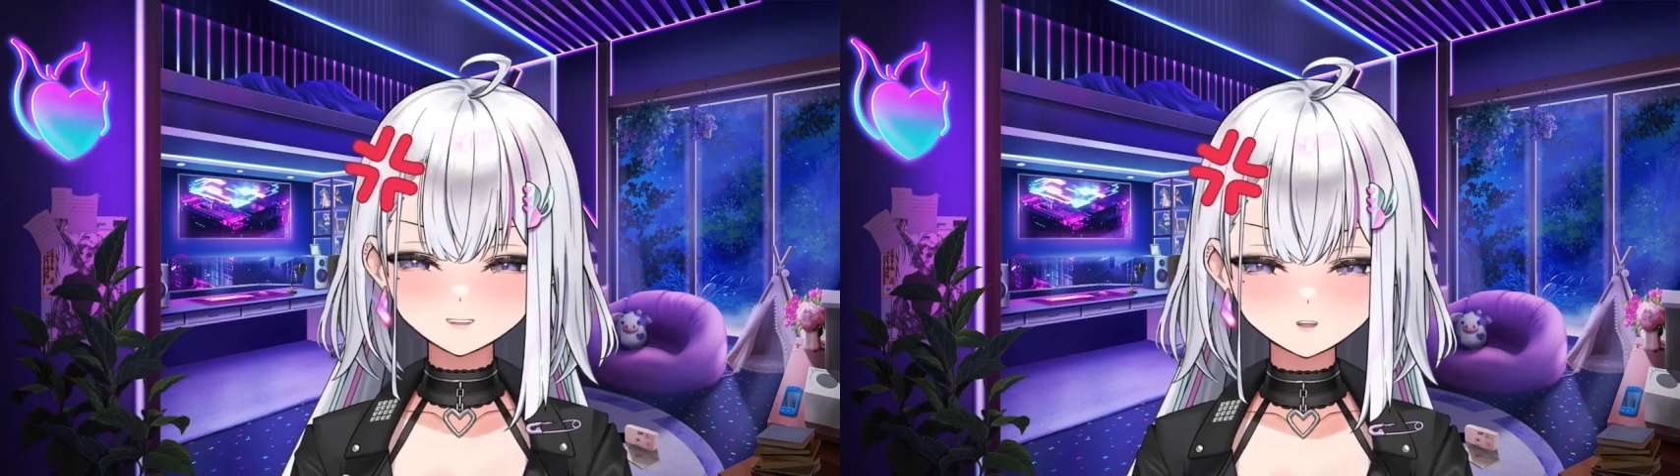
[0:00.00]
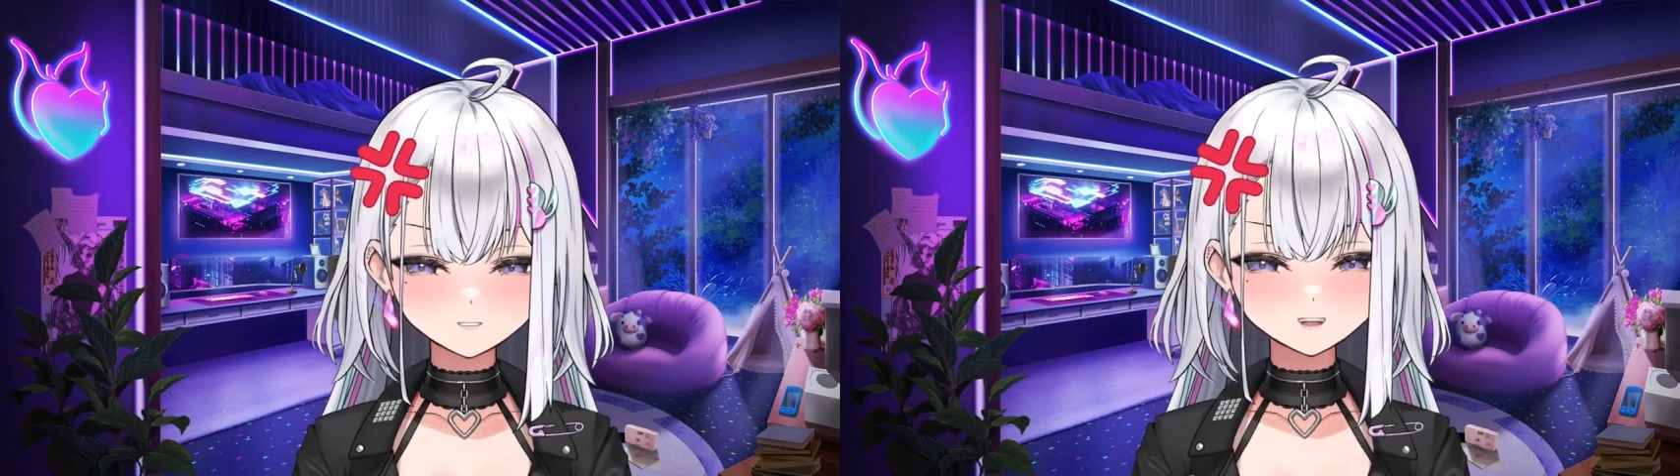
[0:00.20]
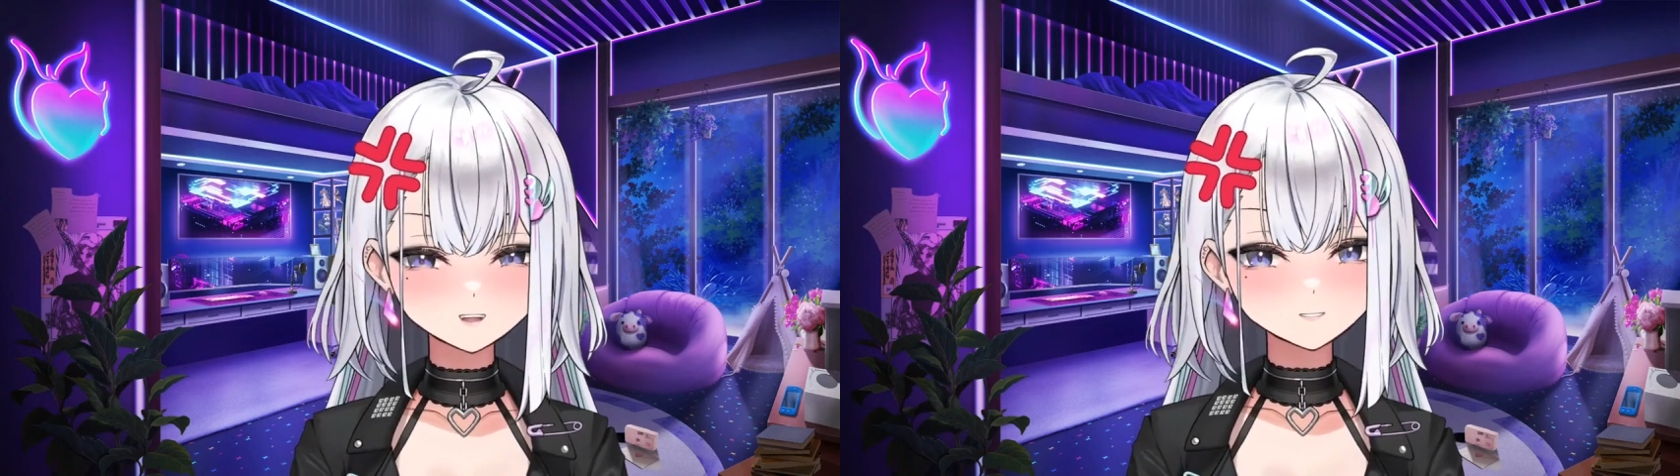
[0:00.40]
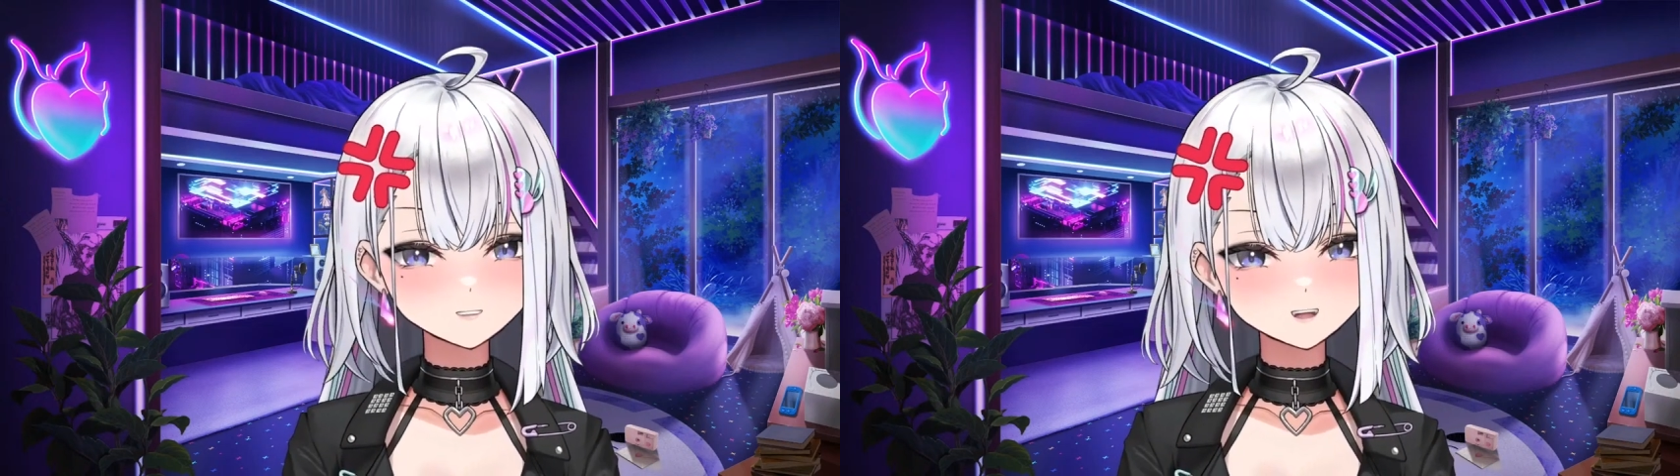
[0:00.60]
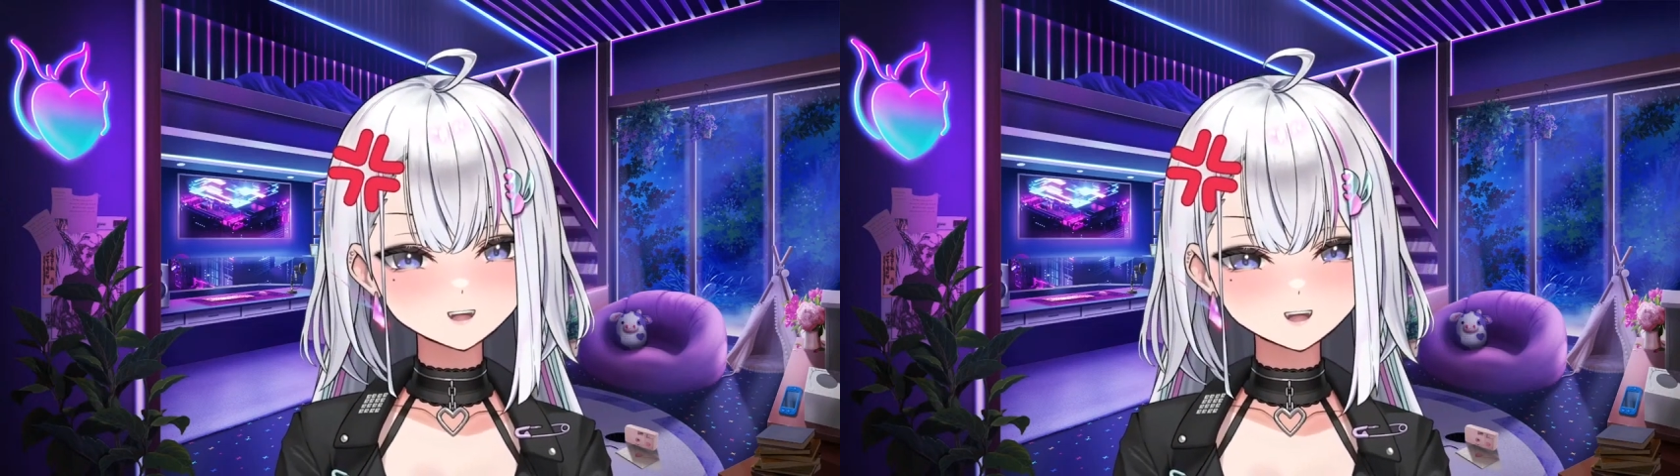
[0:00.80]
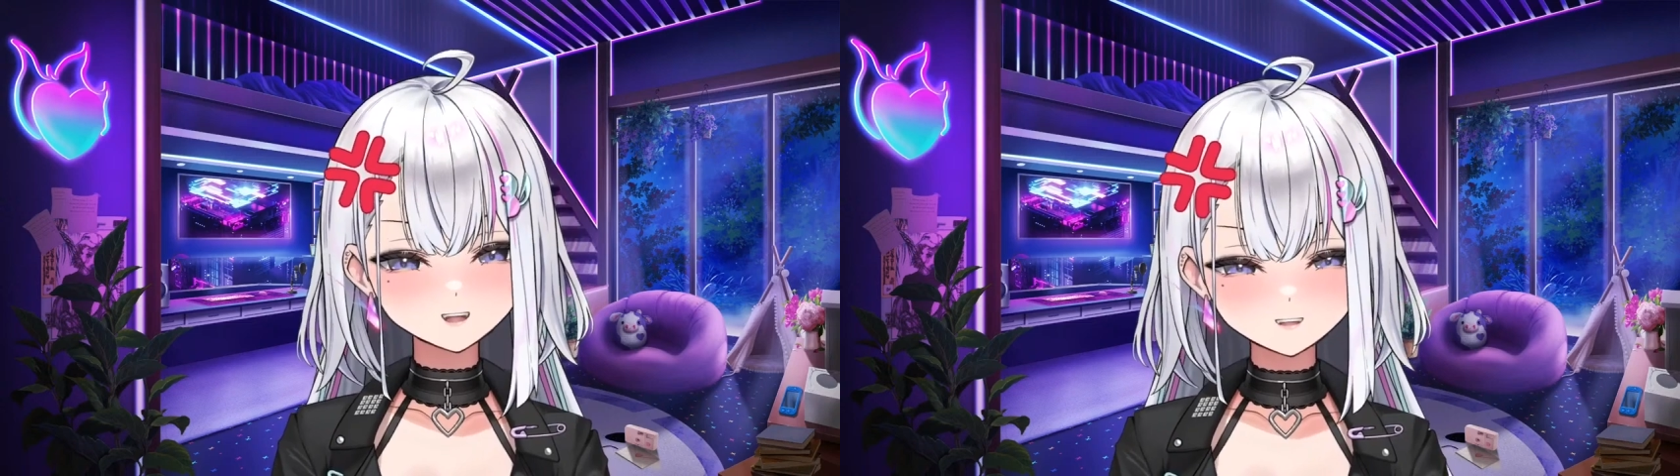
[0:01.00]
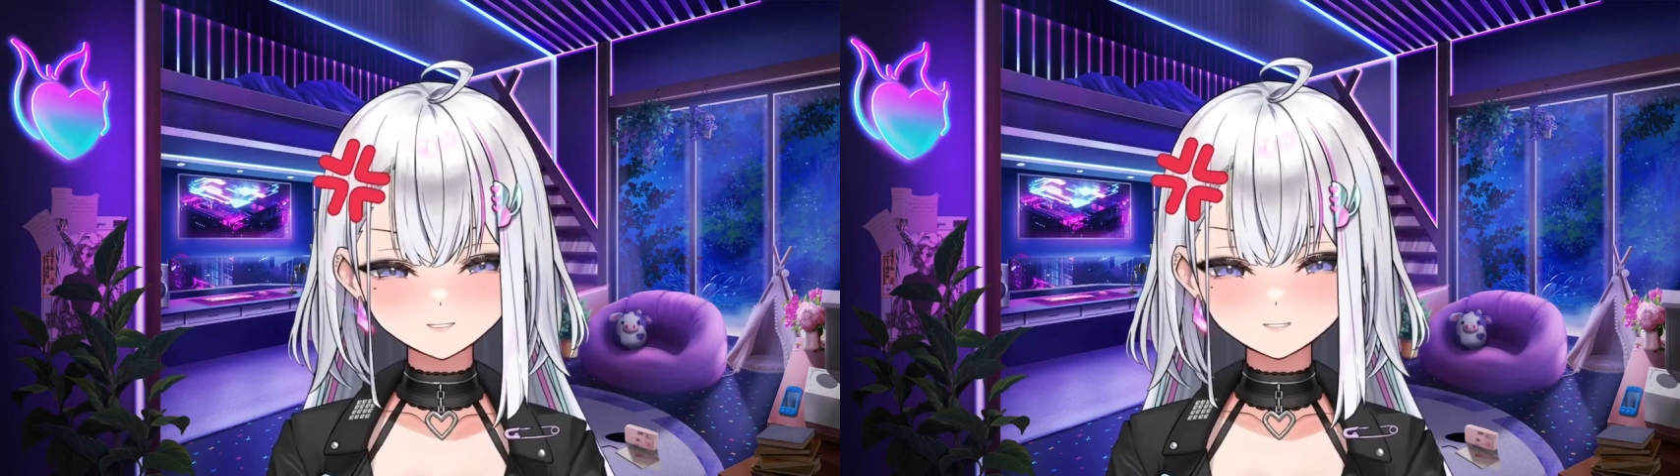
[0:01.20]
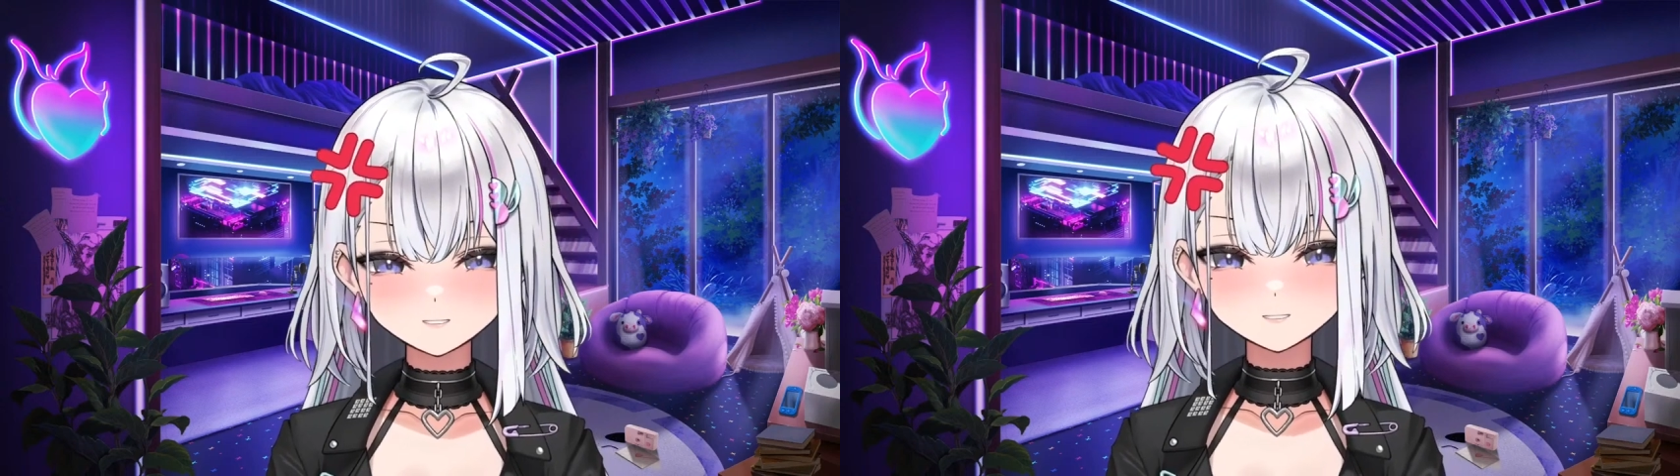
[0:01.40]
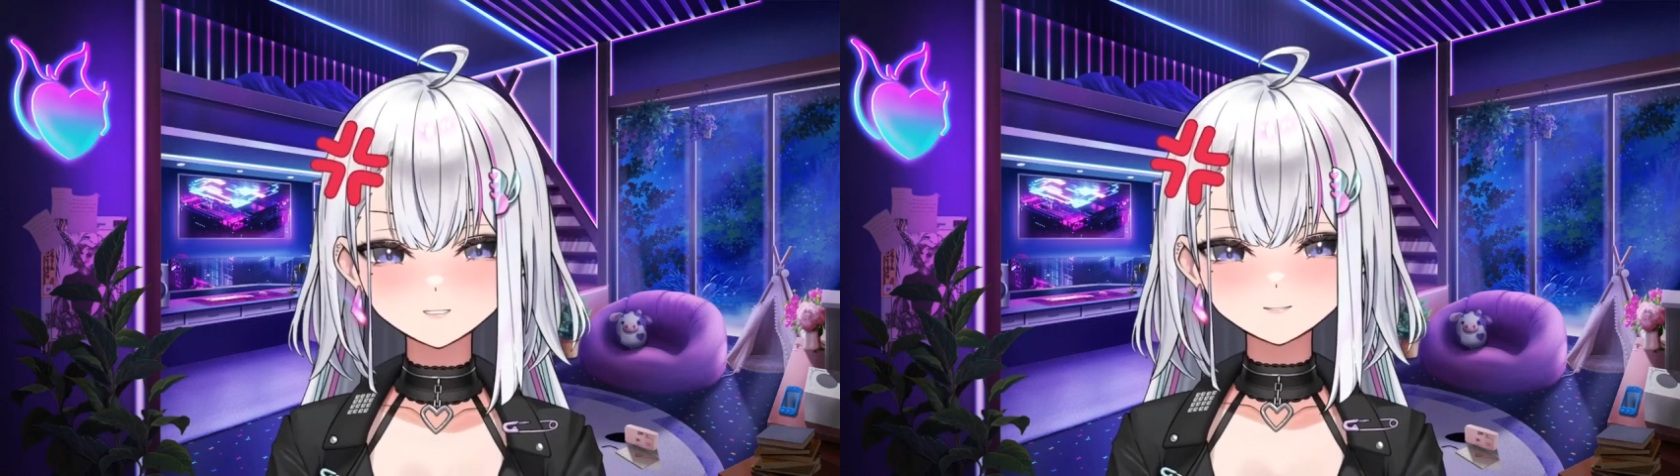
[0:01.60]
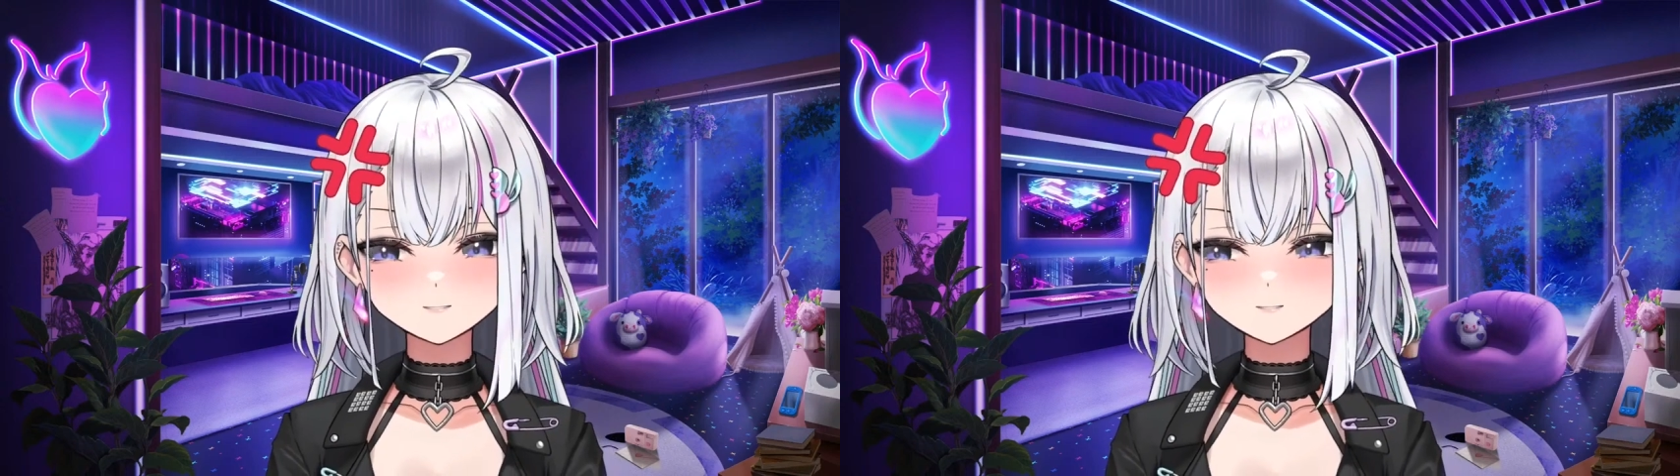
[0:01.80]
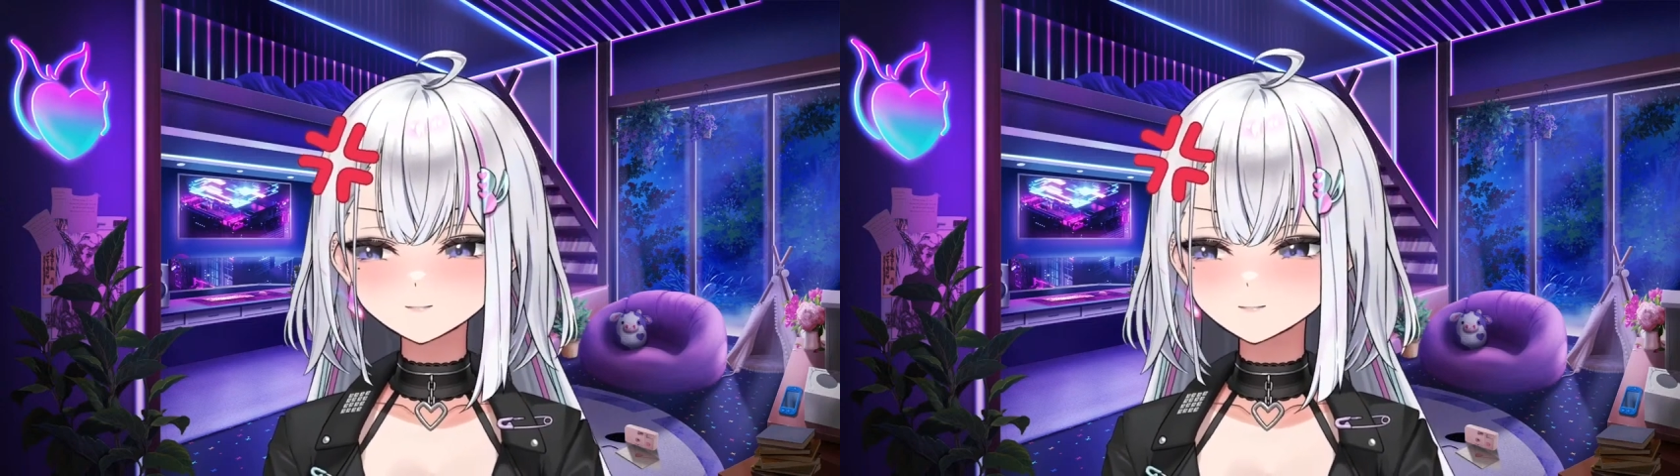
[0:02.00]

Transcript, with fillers: so this face doesn't come out often.